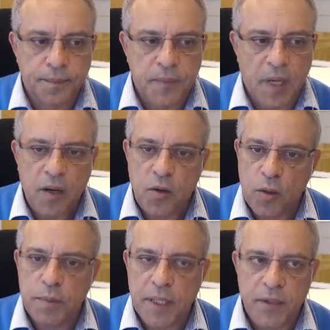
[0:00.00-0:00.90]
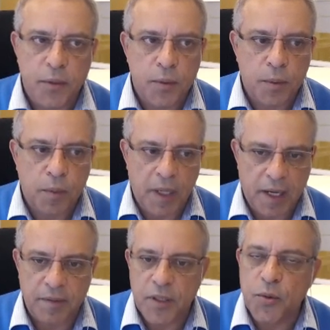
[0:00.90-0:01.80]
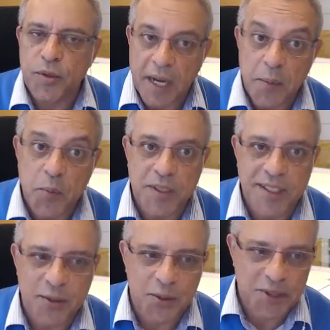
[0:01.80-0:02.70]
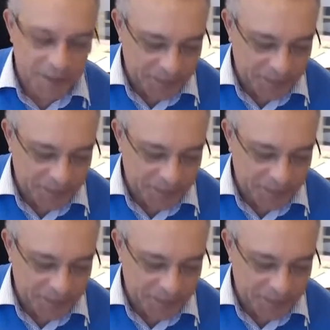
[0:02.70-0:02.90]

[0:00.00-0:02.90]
I hope that you will have a good time with this course.